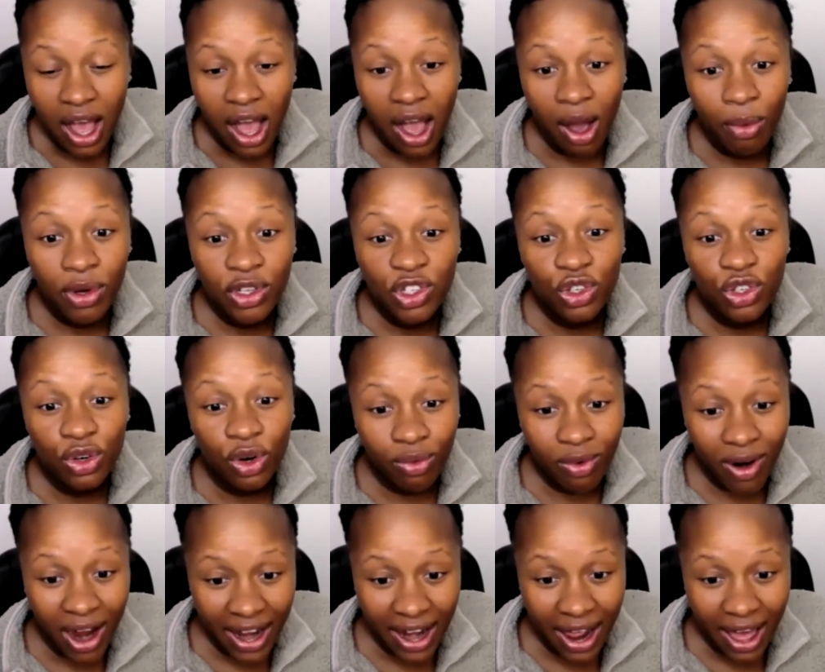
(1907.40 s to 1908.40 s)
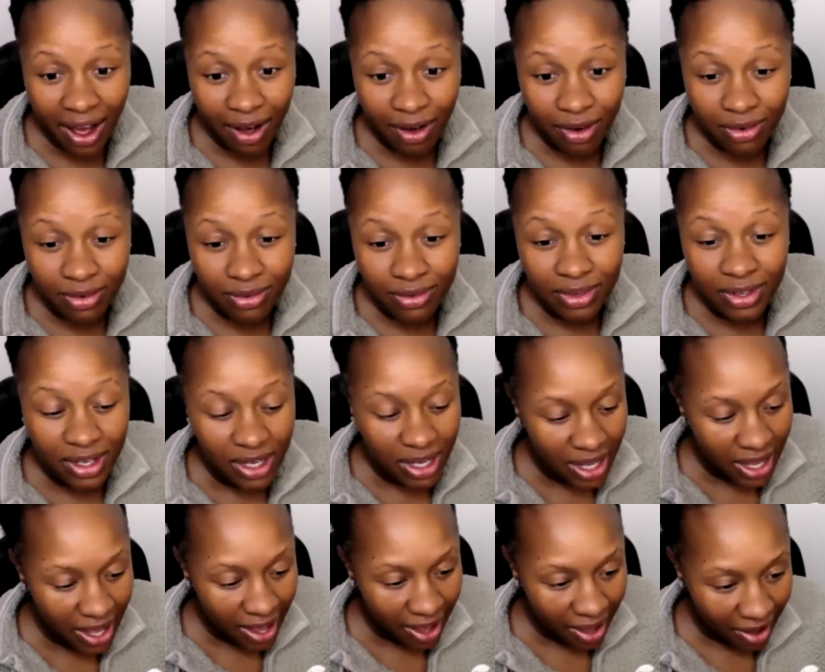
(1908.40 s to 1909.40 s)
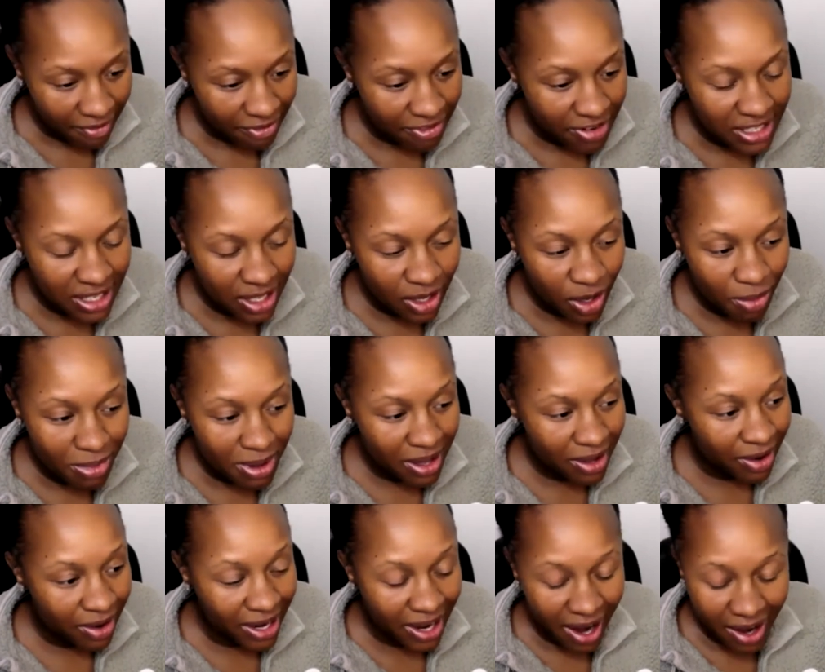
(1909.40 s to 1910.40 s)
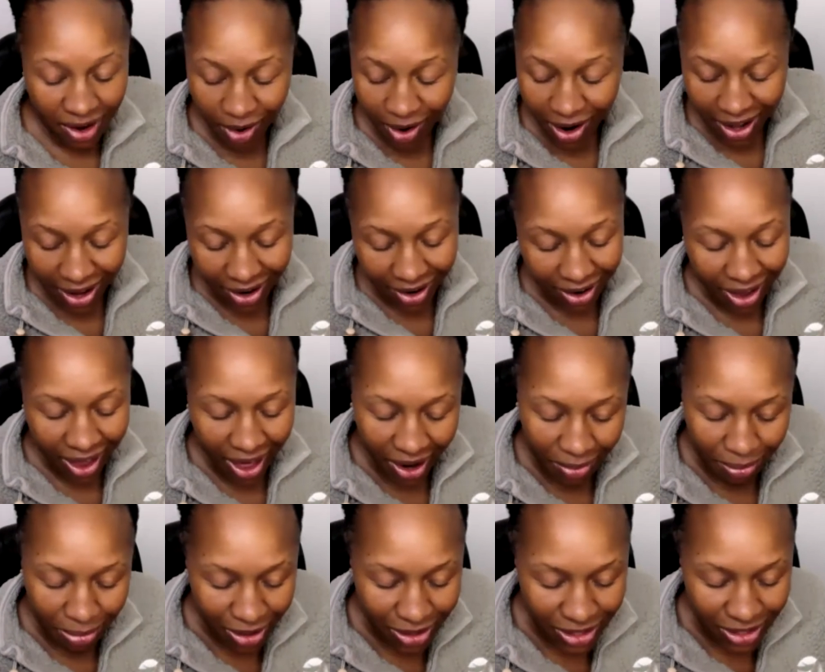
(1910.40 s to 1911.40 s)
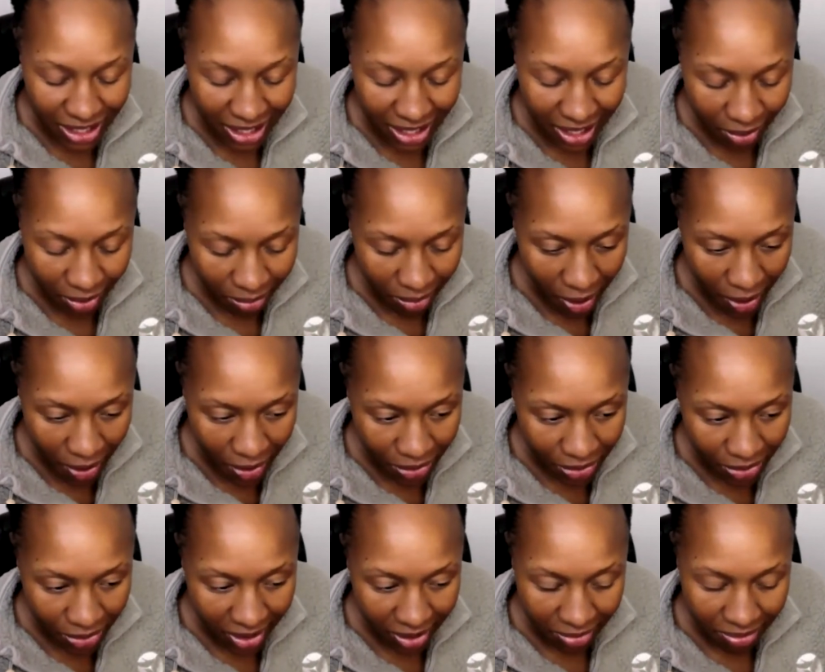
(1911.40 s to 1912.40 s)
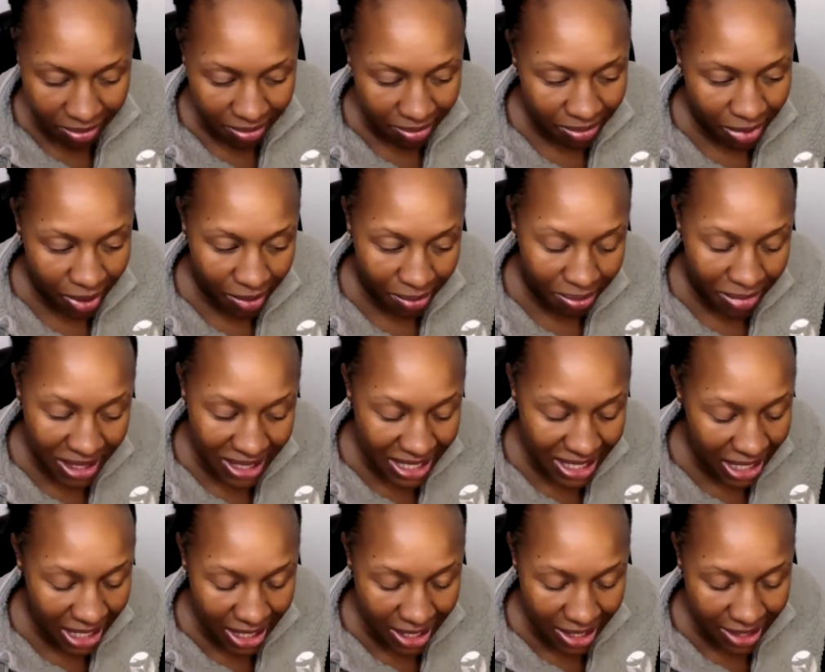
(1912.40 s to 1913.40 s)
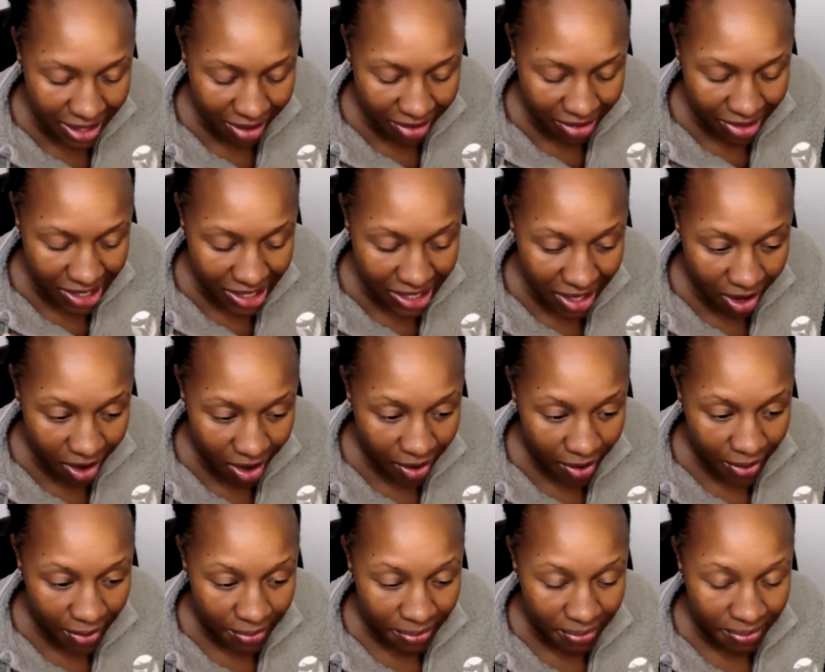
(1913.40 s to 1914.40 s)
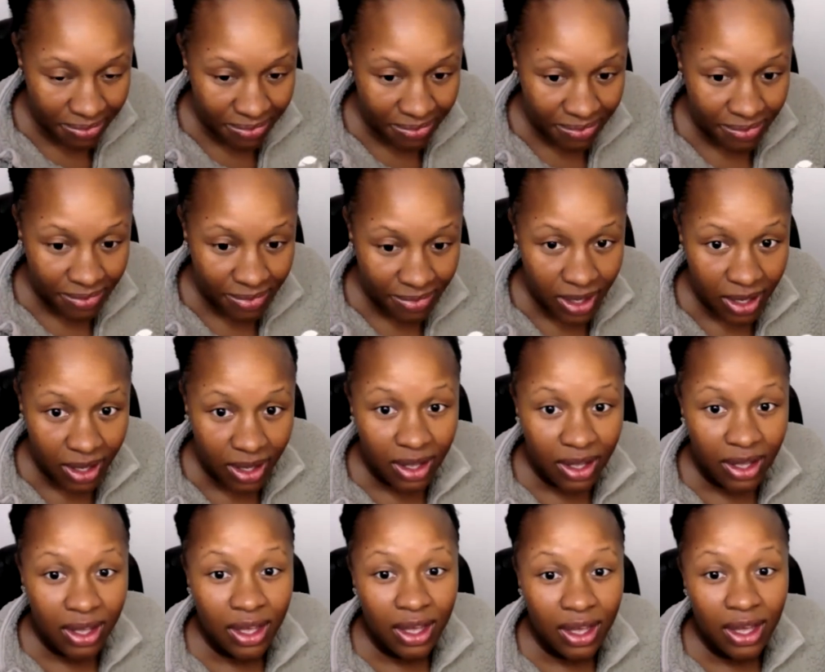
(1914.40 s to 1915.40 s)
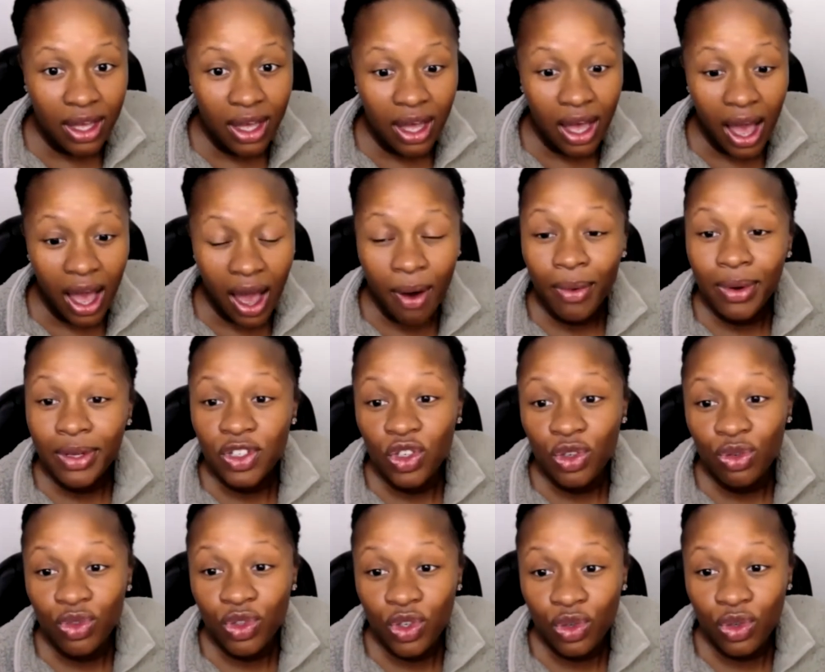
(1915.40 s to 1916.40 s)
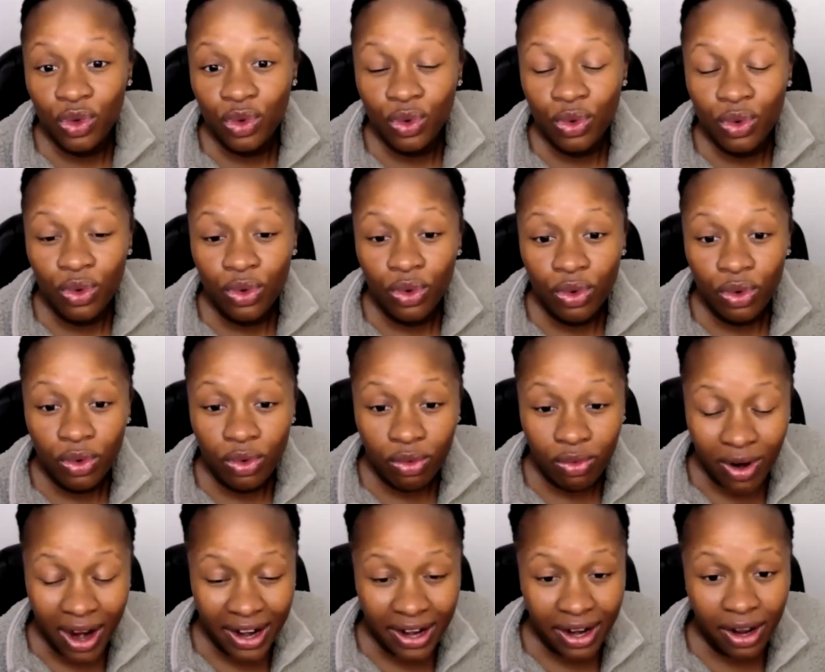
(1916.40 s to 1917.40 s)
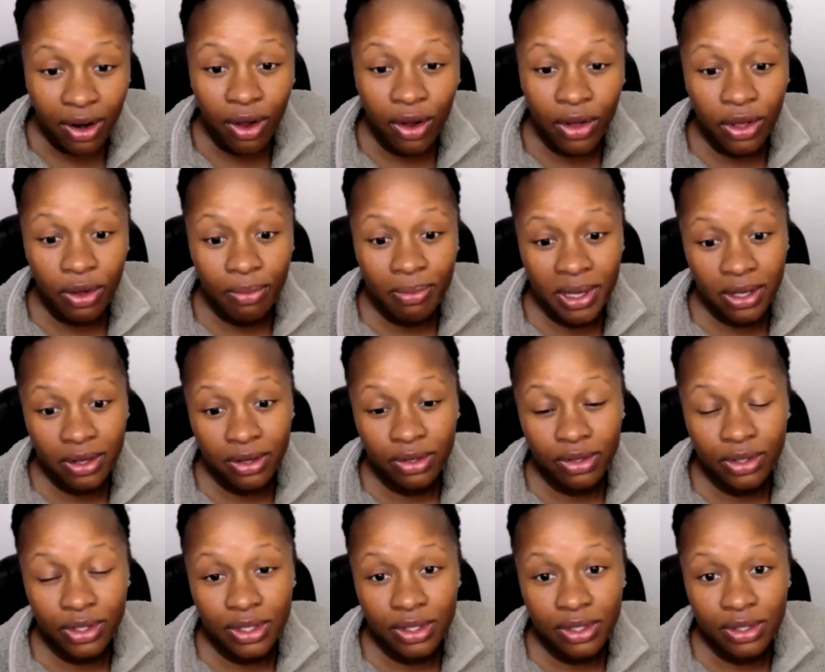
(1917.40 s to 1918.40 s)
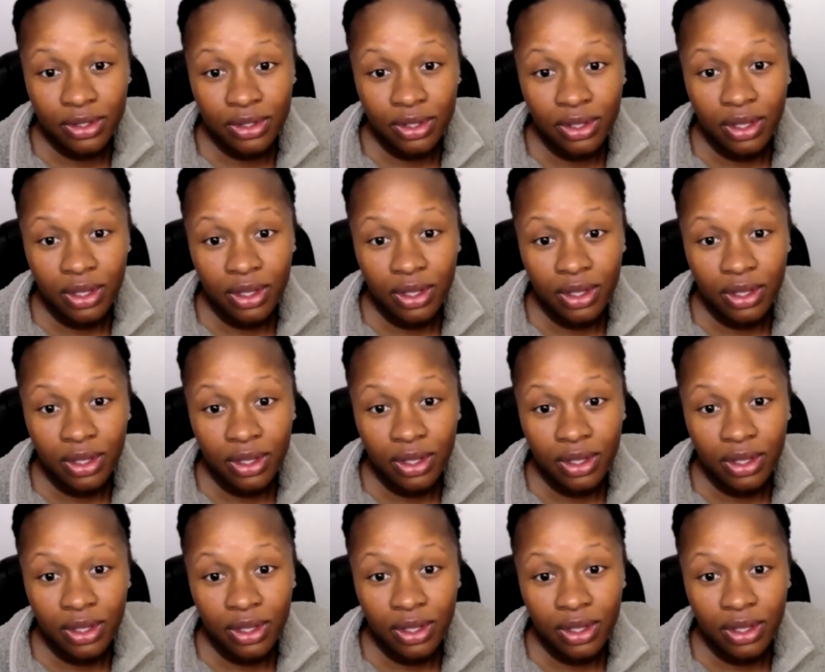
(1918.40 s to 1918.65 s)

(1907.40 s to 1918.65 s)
I want you to write out every single bill. And I know I got a lot of personally enrolled in mentees on this call. I want you to write out all your bills.